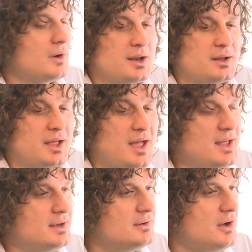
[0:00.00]
Great, okay,
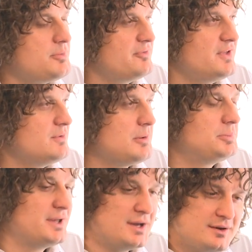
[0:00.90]
and HyperV
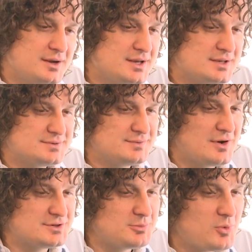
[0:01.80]
Replica, as
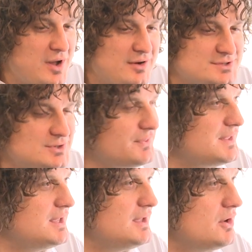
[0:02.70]
far as I'm aware, is not
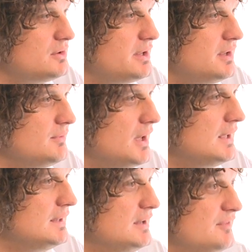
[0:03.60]
the only
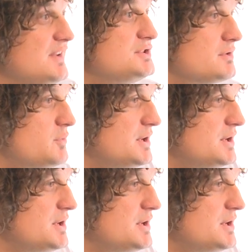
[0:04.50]
feature of